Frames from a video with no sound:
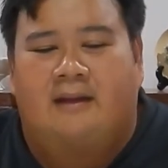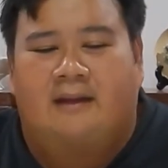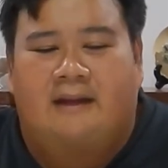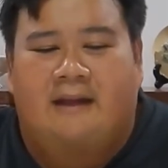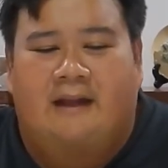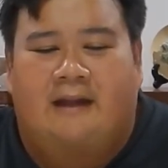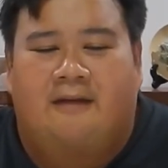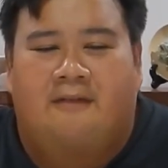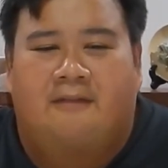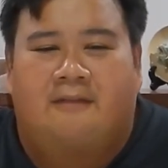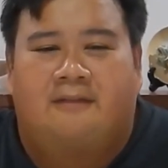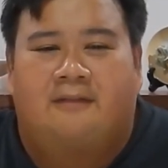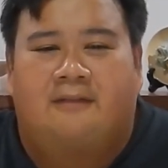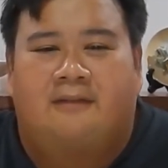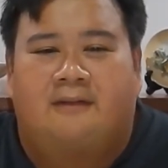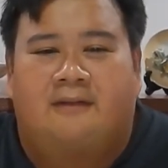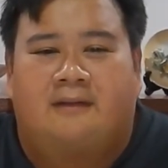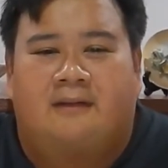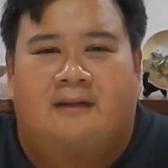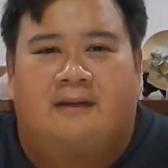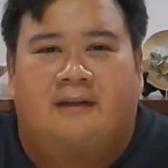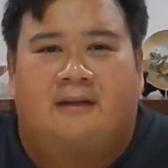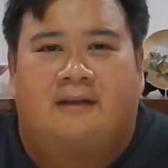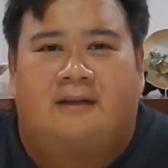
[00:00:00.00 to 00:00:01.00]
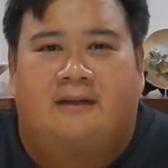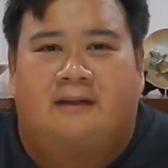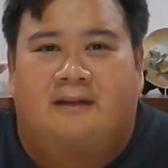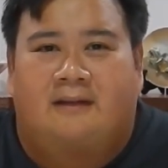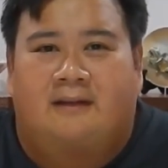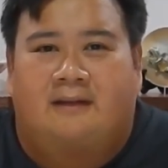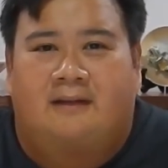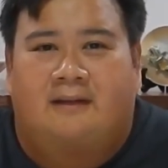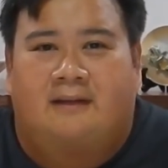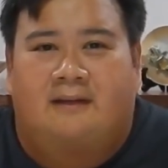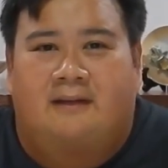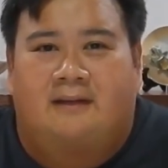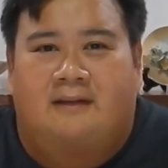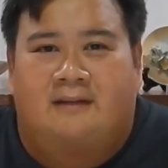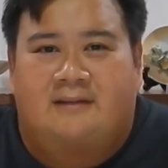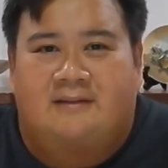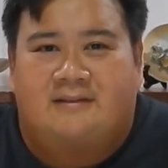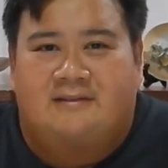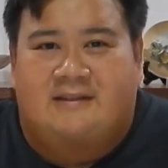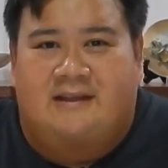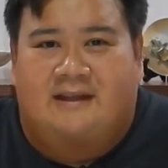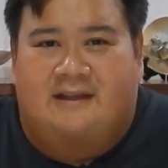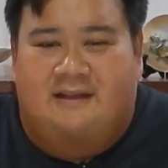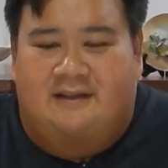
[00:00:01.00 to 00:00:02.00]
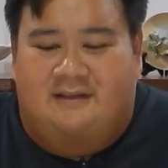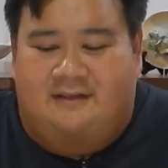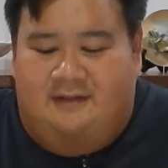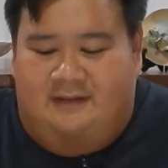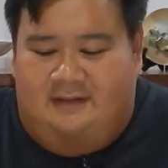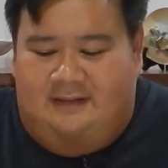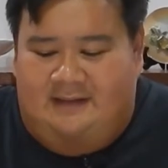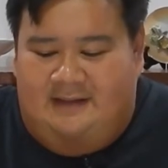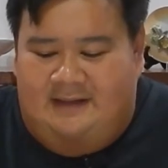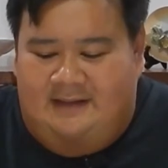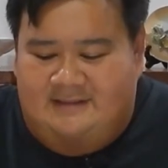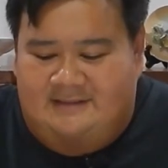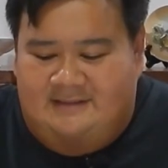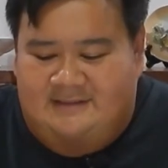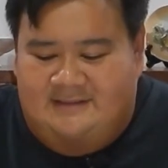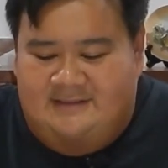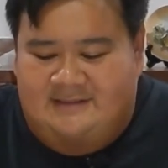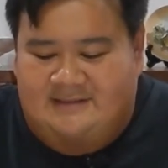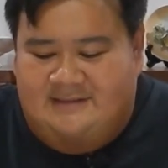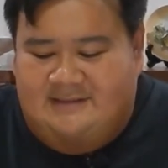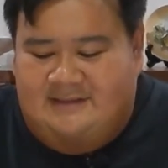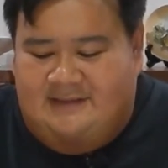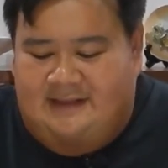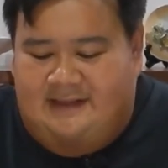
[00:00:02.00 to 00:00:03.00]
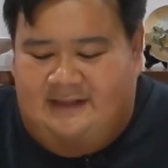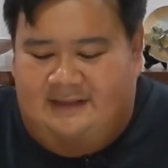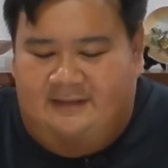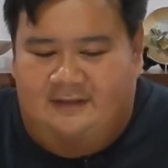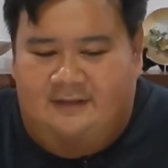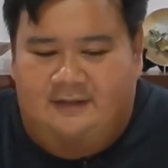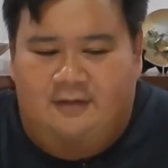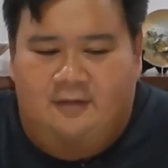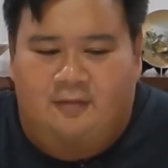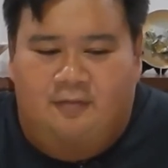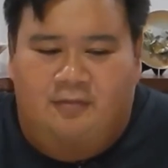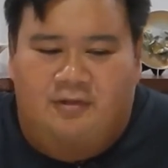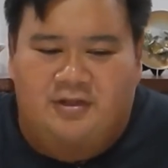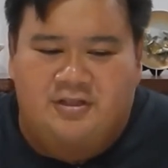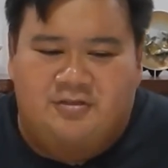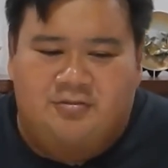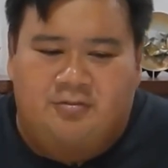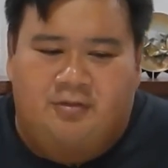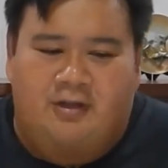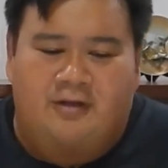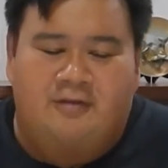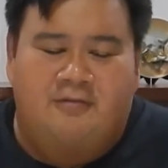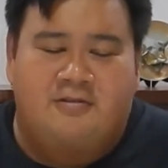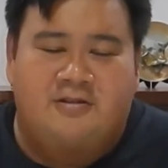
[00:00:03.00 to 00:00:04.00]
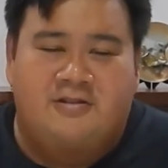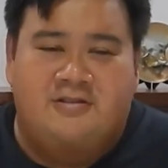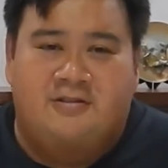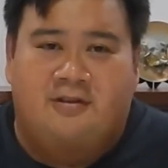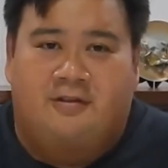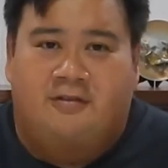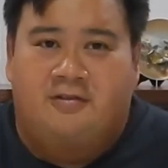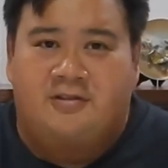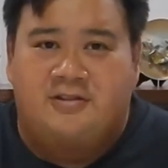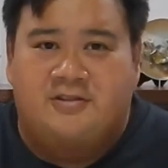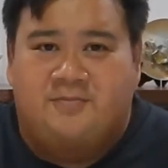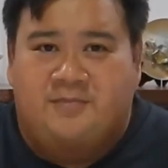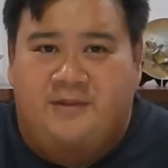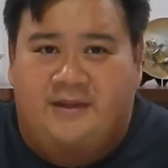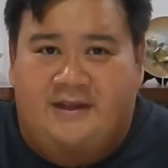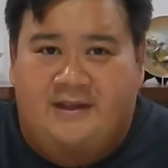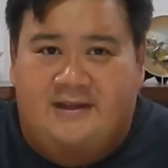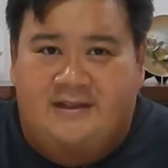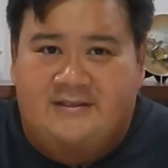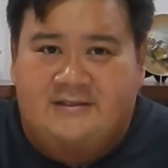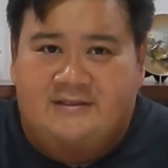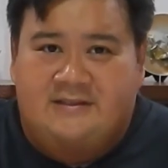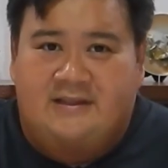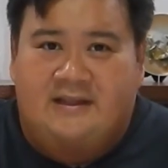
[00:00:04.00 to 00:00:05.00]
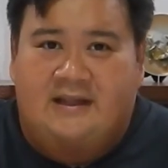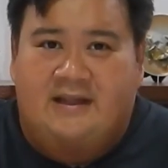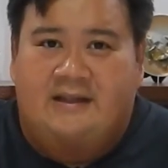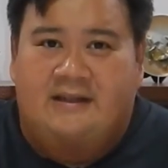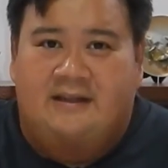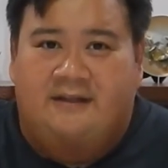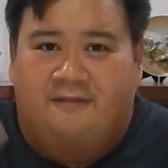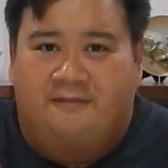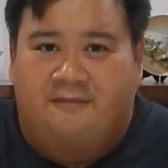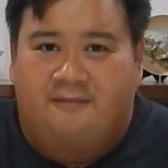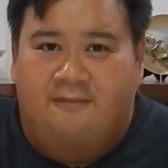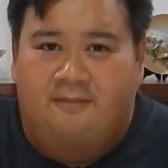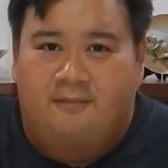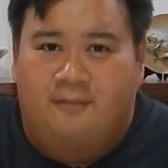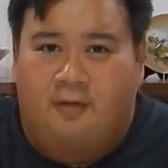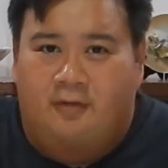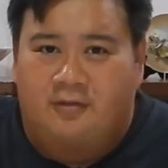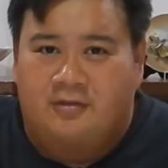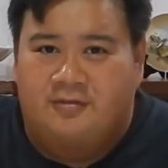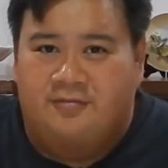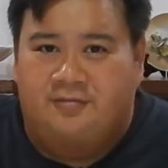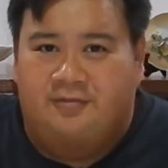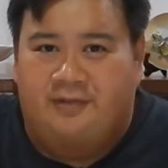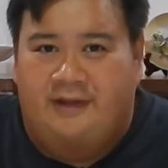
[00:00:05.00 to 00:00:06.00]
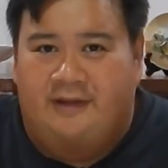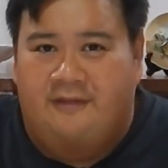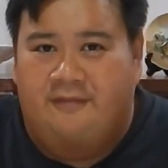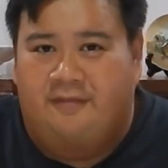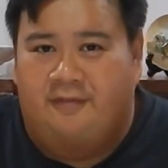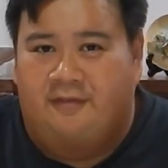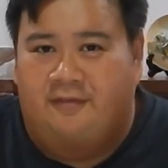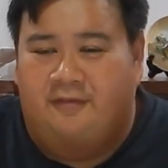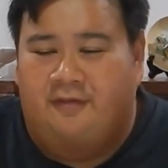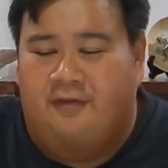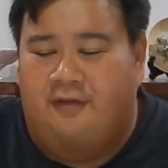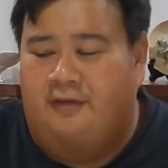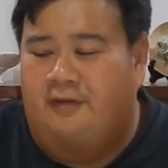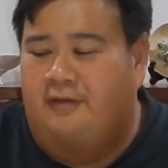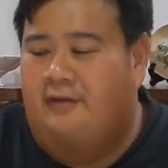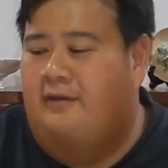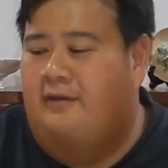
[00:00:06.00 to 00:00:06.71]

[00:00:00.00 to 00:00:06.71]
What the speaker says: now, second to the last is the skin. Which one was the crispiest and the most flavorful?